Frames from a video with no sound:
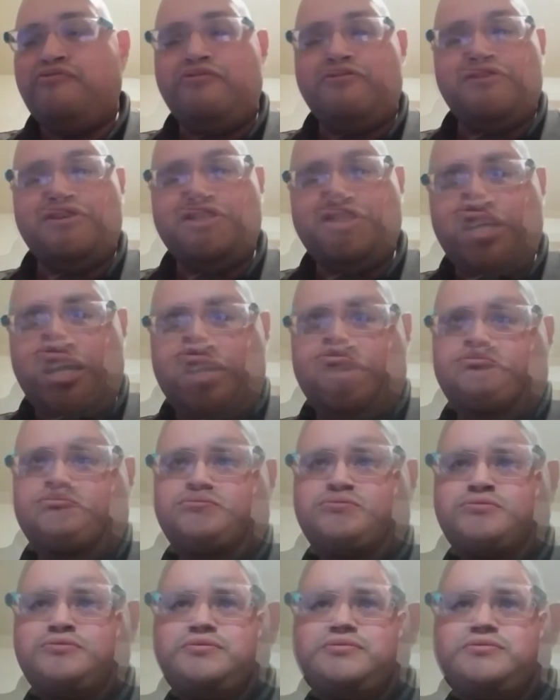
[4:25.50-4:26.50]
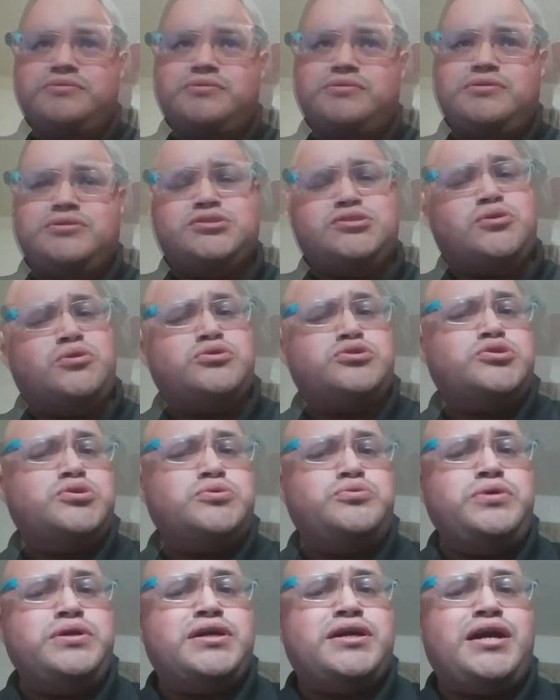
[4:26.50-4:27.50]
for the channel. So
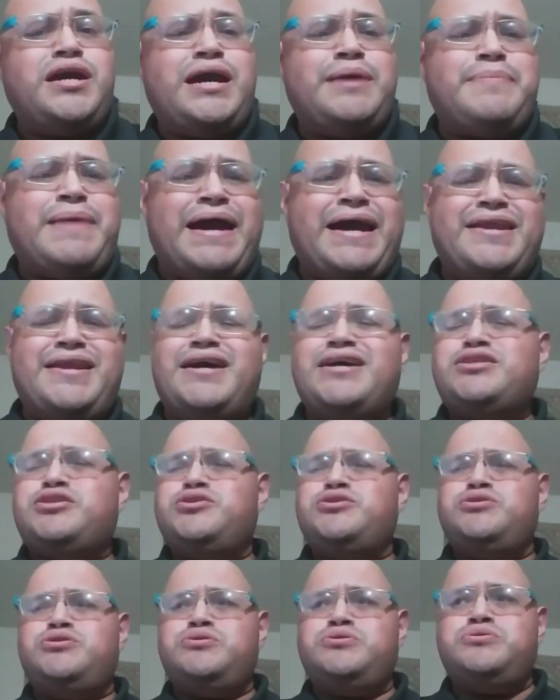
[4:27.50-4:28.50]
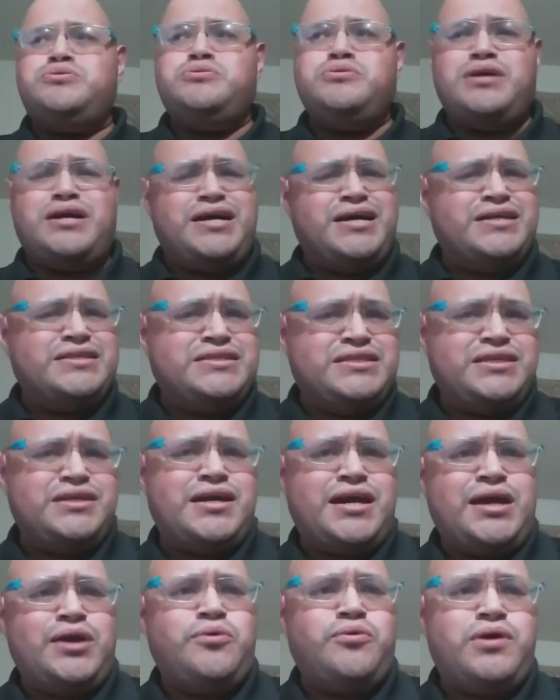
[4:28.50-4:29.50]
to recap, I like to do
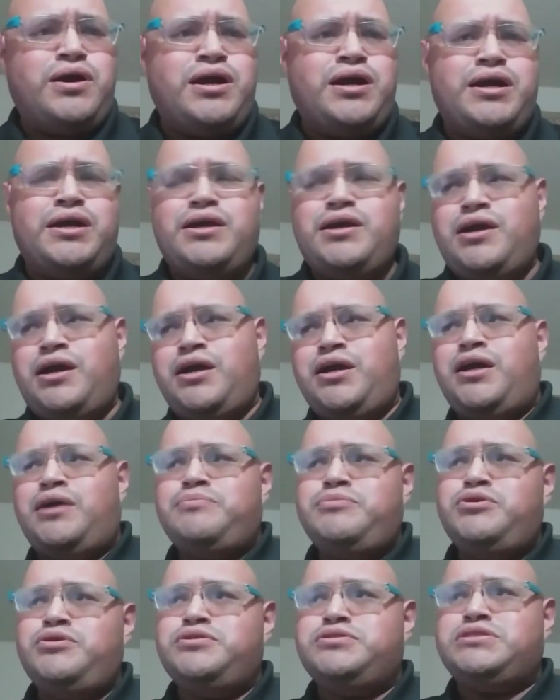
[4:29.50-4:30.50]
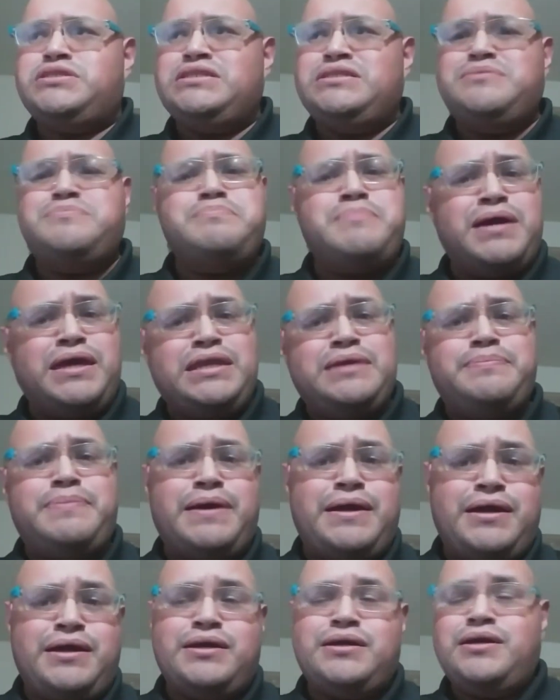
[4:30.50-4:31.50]
DIY. I am using
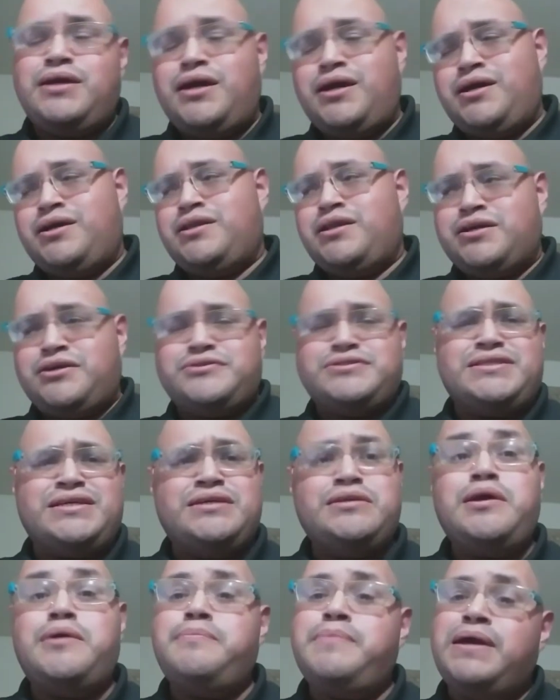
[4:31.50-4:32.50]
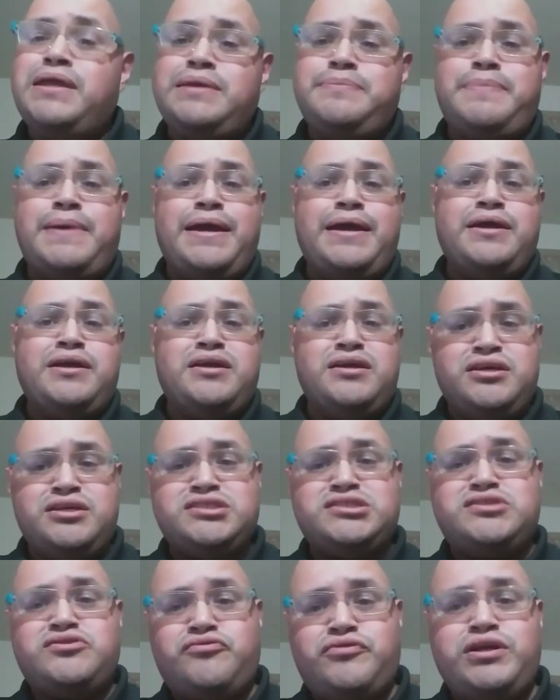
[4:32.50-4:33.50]
Medibang. Like I was saying, Medibang
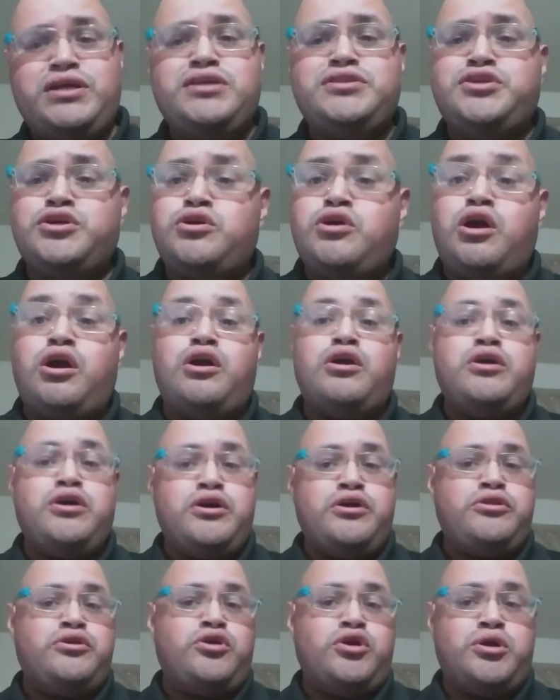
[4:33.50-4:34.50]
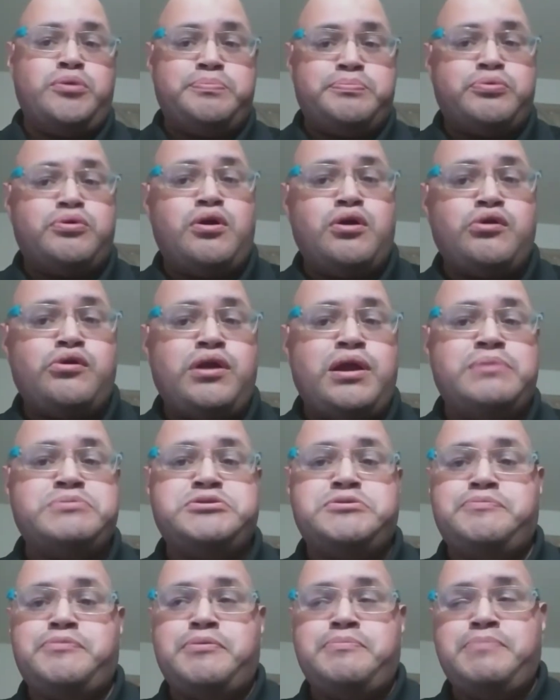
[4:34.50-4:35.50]
is free. There are other
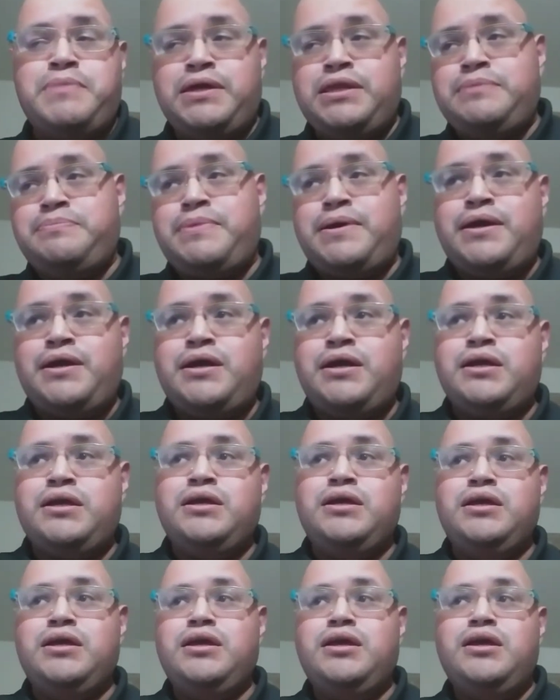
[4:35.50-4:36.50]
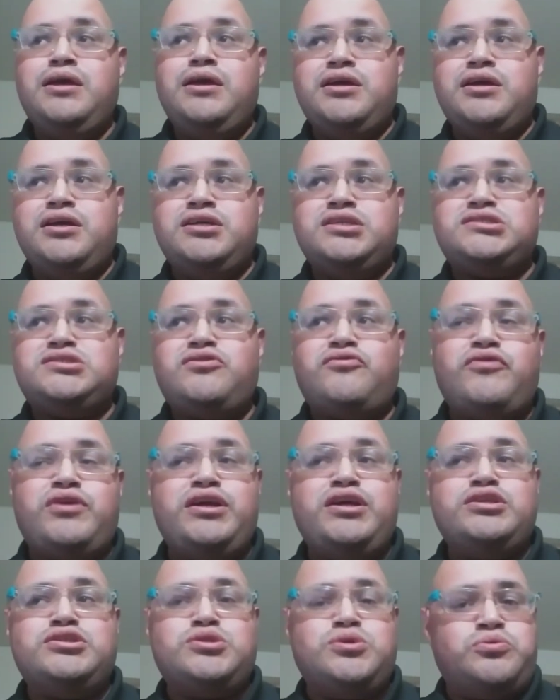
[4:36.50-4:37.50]
programs, but Medibang is
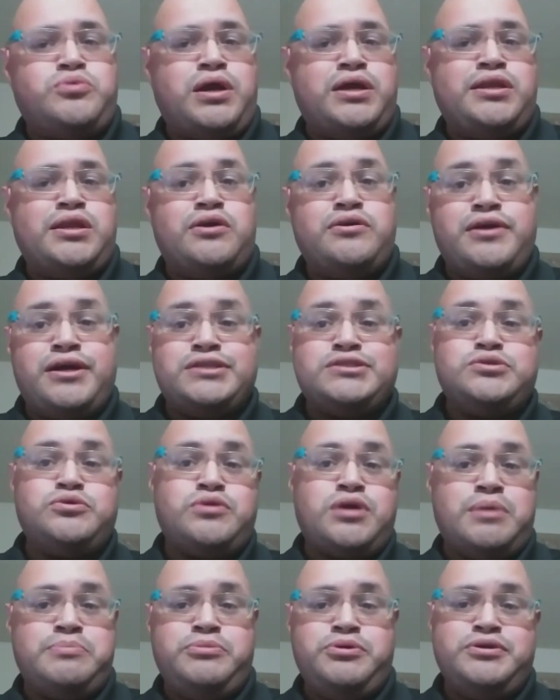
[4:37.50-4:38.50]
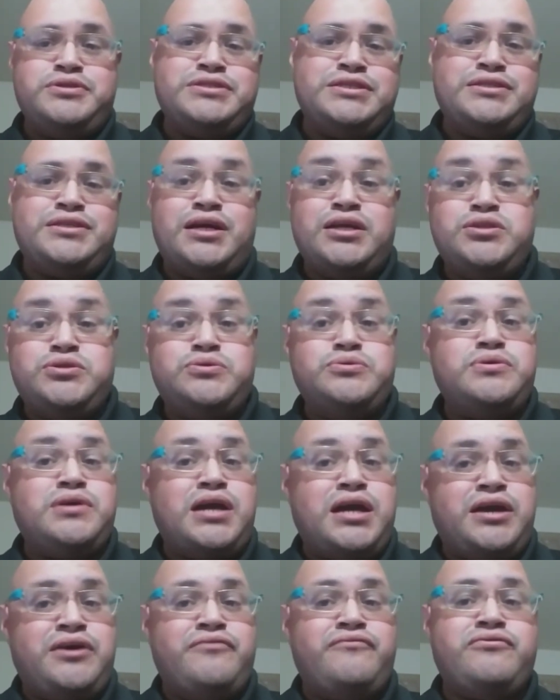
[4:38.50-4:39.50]
free. So right now that's what I'm using. I do
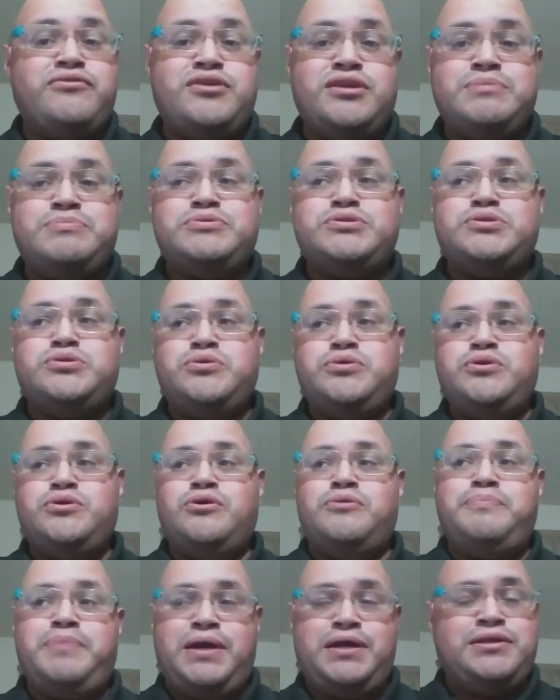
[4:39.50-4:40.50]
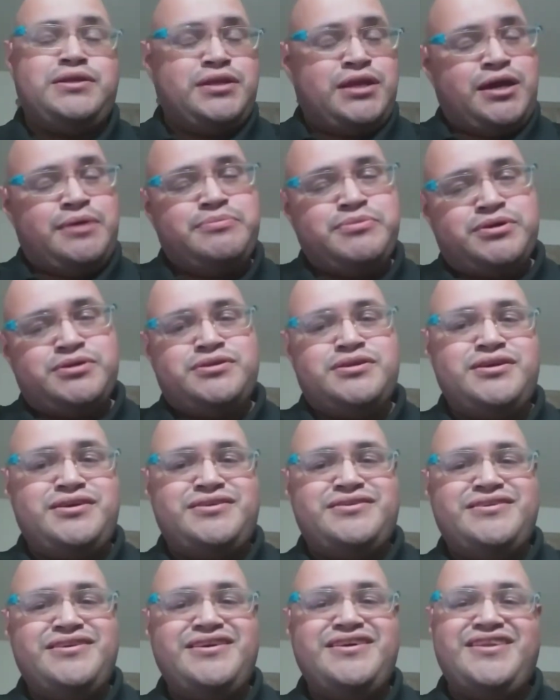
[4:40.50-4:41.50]
have Clip Studio Paint, and I'm
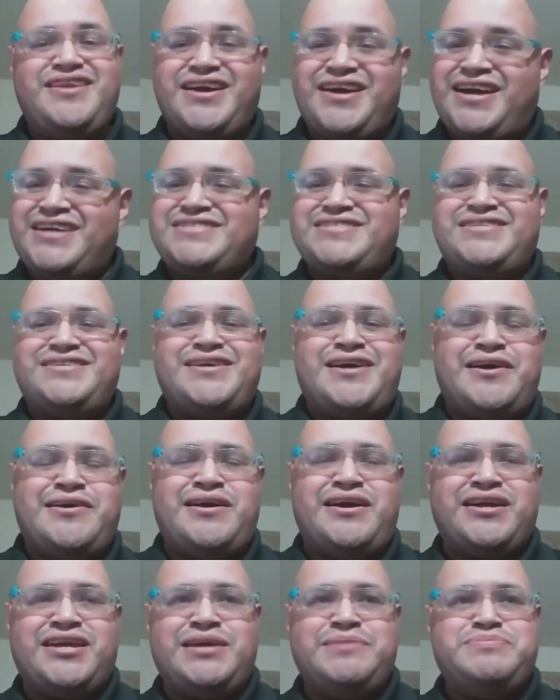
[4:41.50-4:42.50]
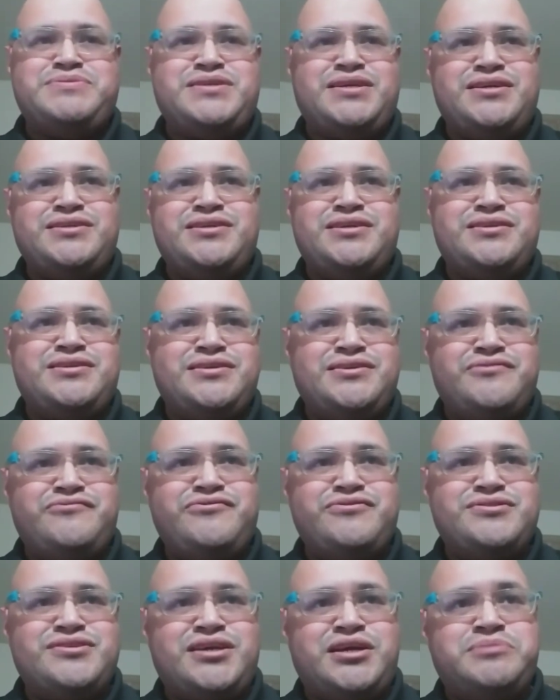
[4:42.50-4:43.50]
gonna, like I said, I keep saying it a
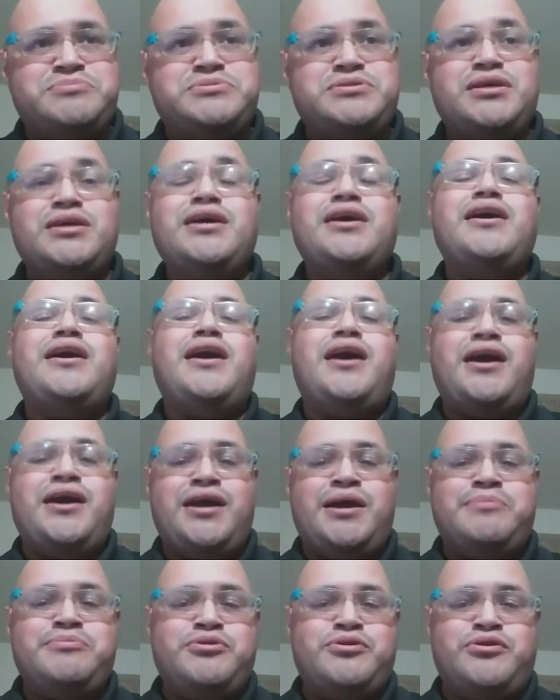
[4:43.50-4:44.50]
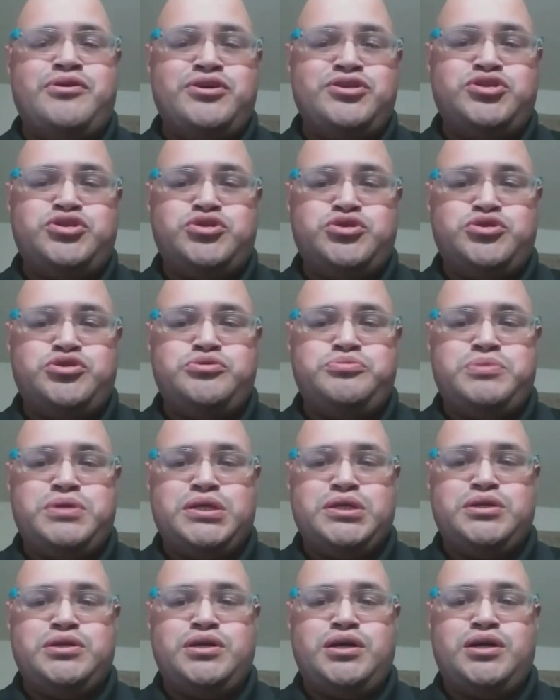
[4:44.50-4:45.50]
few times. I am going to
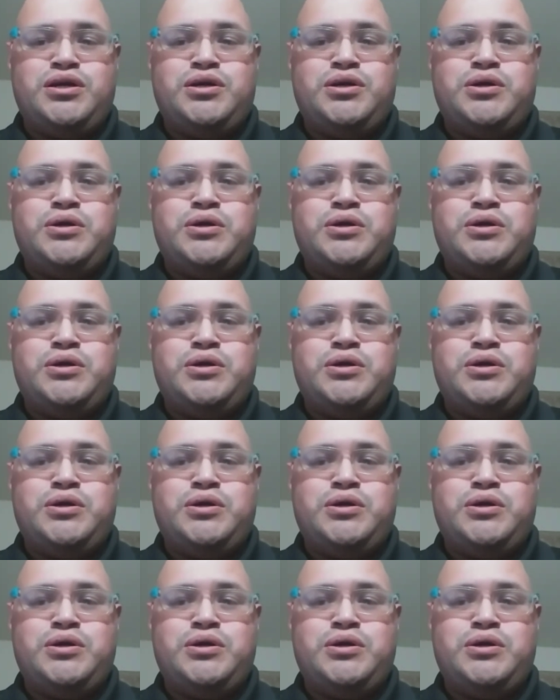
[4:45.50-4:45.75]
be